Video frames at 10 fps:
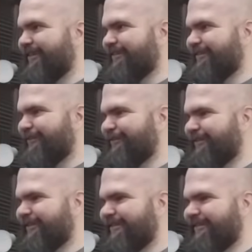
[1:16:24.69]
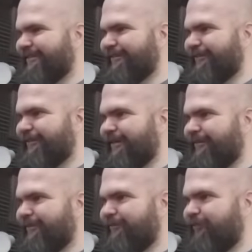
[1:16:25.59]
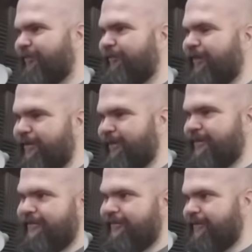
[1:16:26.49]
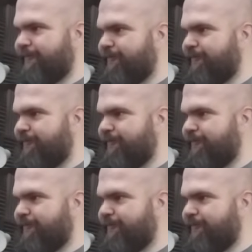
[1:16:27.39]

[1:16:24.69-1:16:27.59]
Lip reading: it's a little tricky. So we very basic grid.